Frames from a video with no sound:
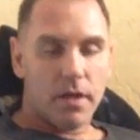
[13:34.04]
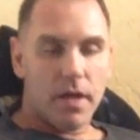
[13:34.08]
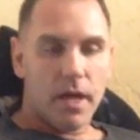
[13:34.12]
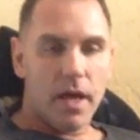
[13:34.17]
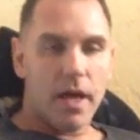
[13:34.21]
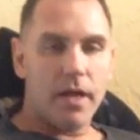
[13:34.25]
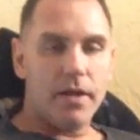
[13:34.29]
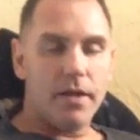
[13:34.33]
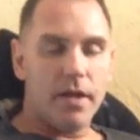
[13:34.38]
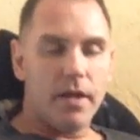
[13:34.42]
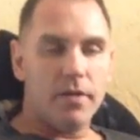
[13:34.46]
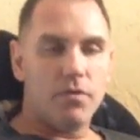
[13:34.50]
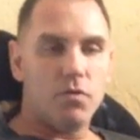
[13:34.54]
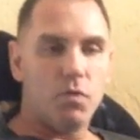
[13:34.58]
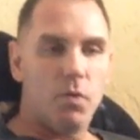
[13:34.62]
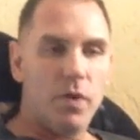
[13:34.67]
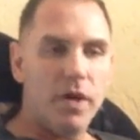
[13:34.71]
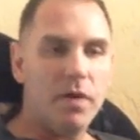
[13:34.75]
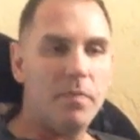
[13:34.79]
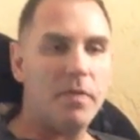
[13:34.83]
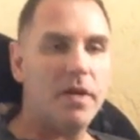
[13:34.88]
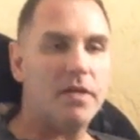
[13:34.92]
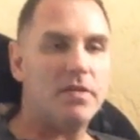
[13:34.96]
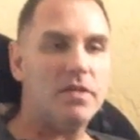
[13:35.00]
And it's
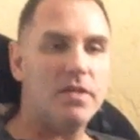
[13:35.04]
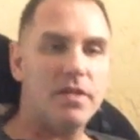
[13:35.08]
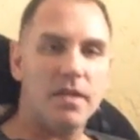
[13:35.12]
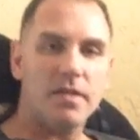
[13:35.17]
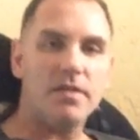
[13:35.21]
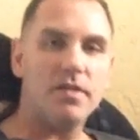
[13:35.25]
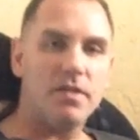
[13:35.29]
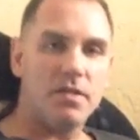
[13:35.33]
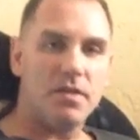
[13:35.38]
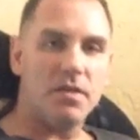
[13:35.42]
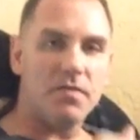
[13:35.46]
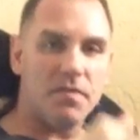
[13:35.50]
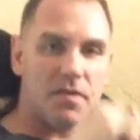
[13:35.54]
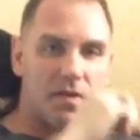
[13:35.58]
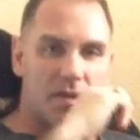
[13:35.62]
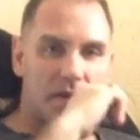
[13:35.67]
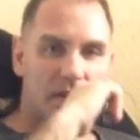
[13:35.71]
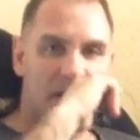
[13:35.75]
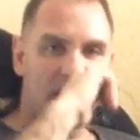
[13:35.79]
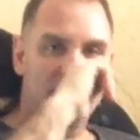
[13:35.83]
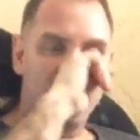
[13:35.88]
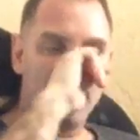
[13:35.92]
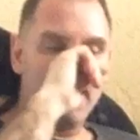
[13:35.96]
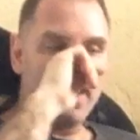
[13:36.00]
weird because he does it
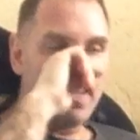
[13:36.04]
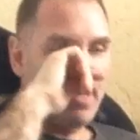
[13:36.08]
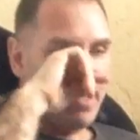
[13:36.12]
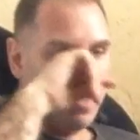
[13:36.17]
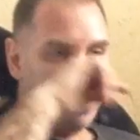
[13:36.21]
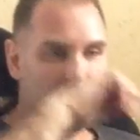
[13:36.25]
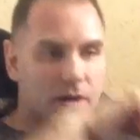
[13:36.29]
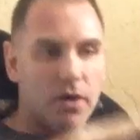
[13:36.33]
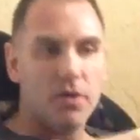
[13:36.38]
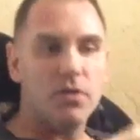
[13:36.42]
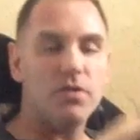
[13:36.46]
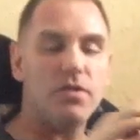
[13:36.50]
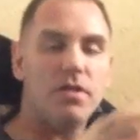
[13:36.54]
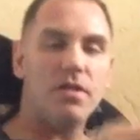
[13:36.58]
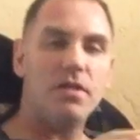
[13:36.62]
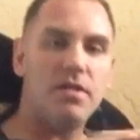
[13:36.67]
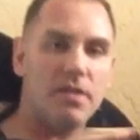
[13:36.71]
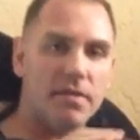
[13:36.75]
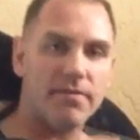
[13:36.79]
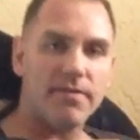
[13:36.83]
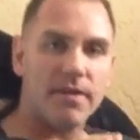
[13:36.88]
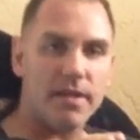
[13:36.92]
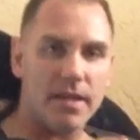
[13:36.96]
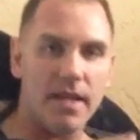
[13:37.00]
differently. He knows the
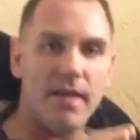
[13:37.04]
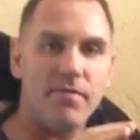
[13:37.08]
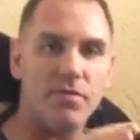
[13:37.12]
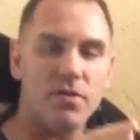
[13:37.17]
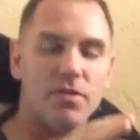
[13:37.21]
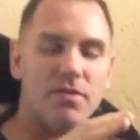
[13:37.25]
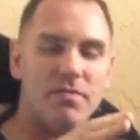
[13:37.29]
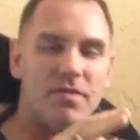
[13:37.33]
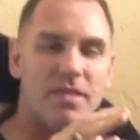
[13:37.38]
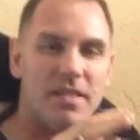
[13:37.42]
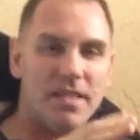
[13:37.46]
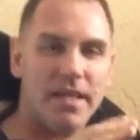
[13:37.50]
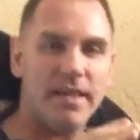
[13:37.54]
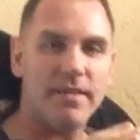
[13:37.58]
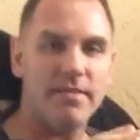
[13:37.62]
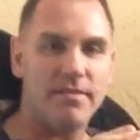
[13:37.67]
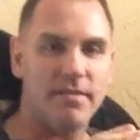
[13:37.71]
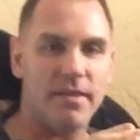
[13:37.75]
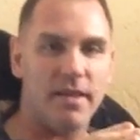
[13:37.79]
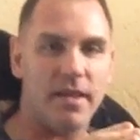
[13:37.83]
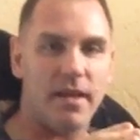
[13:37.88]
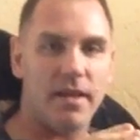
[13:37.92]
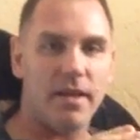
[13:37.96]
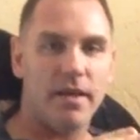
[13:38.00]
different levels of
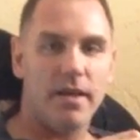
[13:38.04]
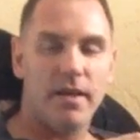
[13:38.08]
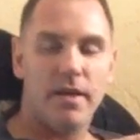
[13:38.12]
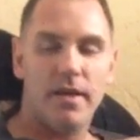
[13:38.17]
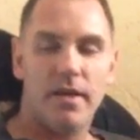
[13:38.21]
intensity.